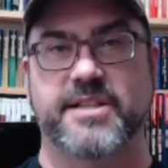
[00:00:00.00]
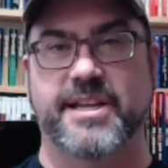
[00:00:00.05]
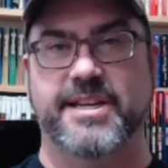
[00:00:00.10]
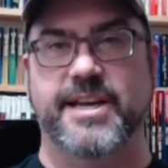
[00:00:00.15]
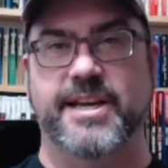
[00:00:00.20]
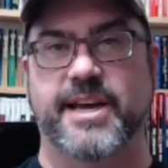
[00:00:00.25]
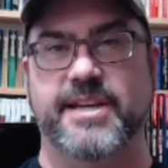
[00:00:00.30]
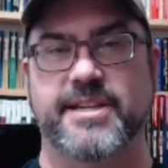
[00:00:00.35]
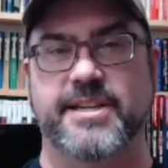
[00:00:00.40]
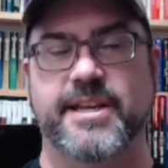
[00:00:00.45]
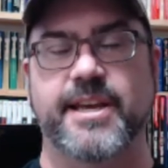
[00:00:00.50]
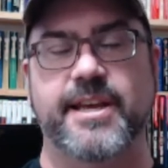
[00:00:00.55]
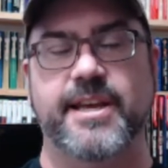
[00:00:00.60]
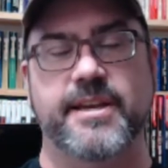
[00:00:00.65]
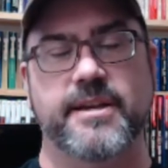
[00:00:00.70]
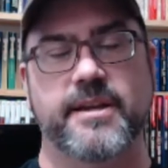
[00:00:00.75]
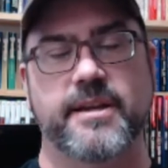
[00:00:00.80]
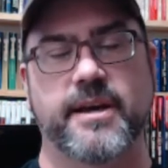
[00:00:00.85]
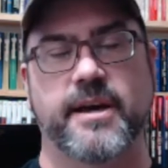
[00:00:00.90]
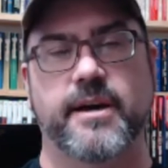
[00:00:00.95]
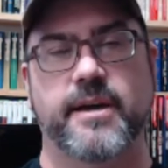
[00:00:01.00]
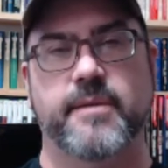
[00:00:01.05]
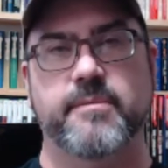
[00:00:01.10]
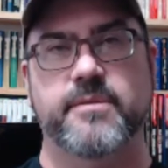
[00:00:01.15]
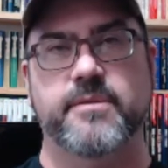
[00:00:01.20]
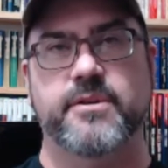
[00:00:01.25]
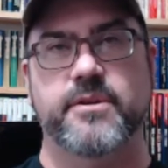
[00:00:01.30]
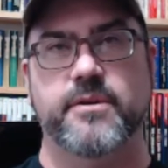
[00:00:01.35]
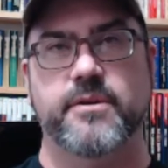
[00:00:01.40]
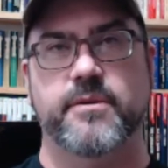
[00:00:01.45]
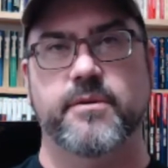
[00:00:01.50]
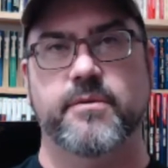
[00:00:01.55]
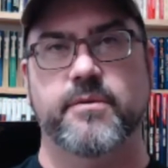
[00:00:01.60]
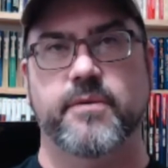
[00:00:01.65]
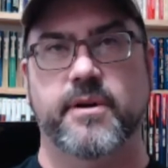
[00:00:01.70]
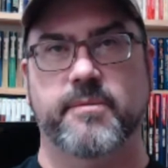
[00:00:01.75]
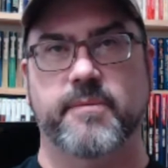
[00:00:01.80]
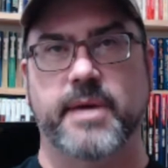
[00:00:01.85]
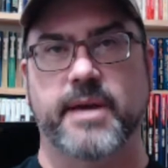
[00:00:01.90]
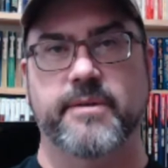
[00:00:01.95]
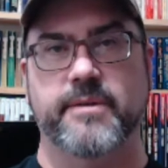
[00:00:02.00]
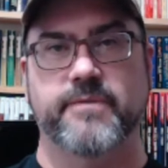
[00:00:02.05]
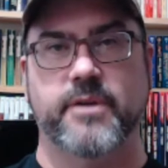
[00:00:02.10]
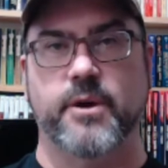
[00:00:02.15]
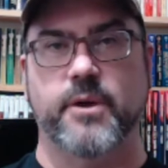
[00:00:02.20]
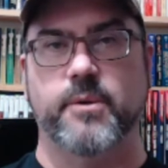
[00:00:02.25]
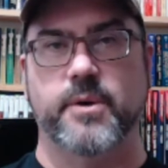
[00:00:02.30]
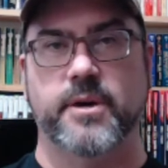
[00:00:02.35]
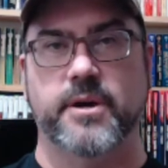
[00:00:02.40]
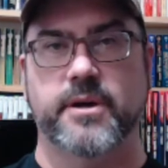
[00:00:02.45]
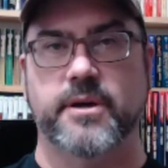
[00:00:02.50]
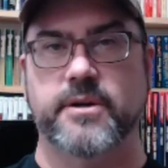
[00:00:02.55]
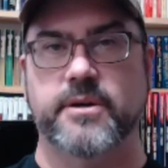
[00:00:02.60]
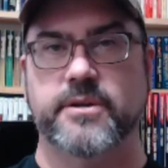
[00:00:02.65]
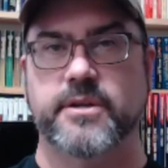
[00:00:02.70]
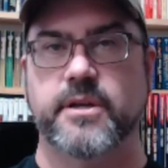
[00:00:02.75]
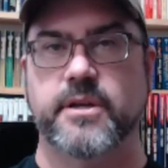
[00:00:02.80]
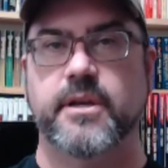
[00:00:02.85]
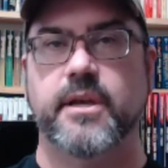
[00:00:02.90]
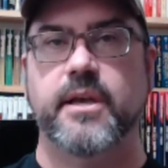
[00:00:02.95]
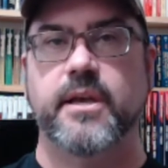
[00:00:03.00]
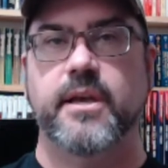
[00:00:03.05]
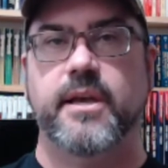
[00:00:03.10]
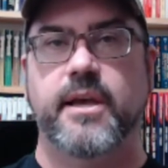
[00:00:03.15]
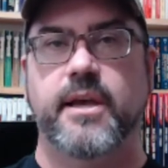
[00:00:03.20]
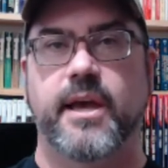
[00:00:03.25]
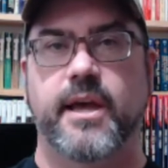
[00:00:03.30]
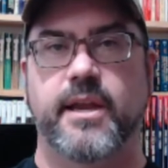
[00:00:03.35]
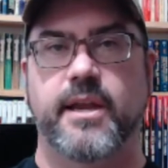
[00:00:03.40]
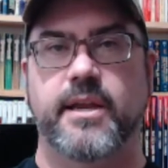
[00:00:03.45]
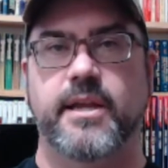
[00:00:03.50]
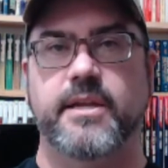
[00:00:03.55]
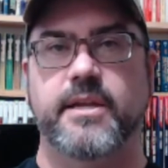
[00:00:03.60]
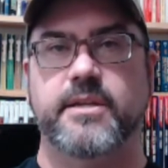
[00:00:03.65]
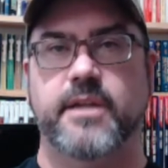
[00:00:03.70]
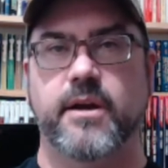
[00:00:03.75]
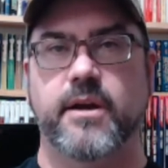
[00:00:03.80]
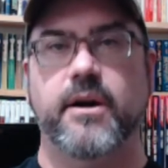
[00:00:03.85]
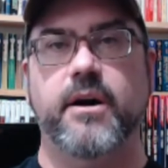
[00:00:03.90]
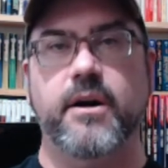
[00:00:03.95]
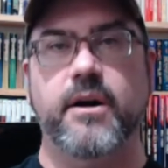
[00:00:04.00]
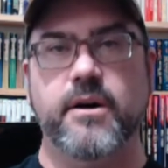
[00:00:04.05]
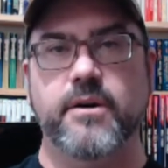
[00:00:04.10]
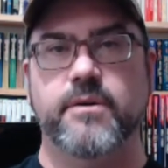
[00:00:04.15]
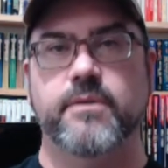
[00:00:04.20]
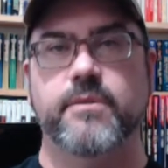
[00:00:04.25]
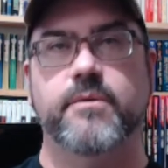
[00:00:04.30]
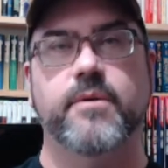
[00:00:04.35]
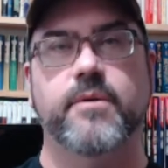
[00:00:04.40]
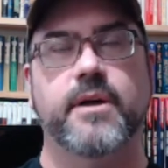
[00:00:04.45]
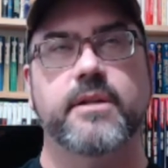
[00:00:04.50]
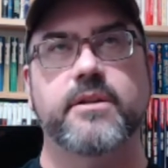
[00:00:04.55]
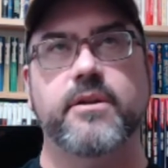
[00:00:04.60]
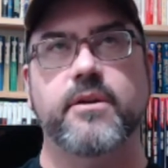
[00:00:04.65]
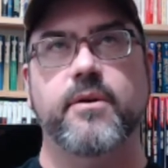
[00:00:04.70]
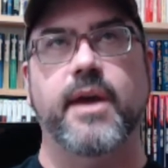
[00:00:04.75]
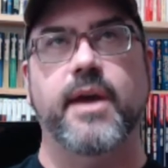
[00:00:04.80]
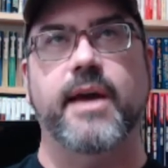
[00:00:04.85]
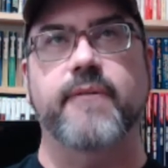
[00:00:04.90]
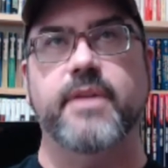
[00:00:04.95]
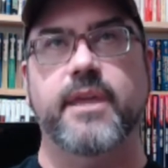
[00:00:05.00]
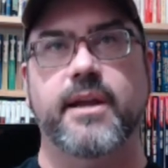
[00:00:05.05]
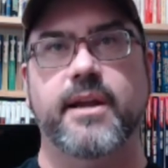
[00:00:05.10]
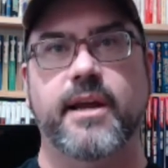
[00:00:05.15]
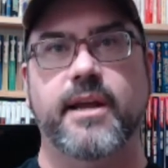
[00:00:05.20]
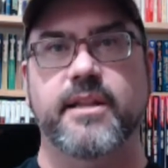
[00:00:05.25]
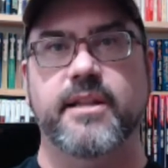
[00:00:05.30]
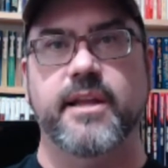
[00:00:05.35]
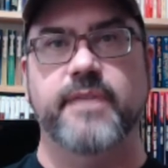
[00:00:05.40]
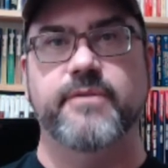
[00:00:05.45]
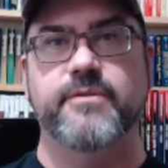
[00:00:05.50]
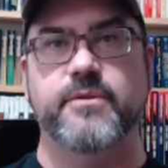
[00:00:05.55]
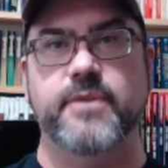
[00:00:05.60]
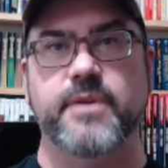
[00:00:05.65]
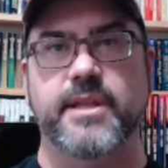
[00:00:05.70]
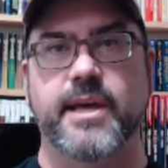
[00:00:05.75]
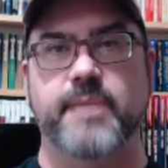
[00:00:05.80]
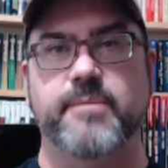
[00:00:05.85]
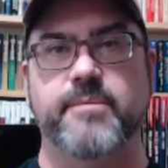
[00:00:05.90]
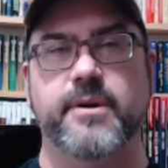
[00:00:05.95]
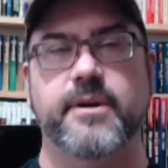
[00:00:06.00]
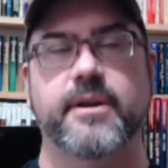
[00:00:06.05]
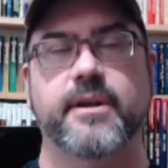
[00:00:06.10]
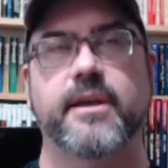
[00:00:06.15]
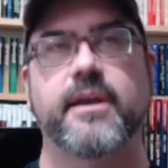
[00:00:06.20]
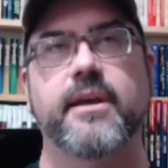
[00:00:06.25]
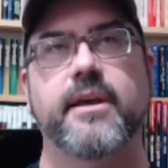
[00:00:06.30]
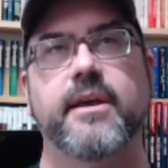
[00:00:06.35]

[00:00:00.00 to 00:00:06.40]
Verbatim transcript: proselytizing it to one of my coworkers, and he said, "Oh, well, do you have that? I'd love to read that book."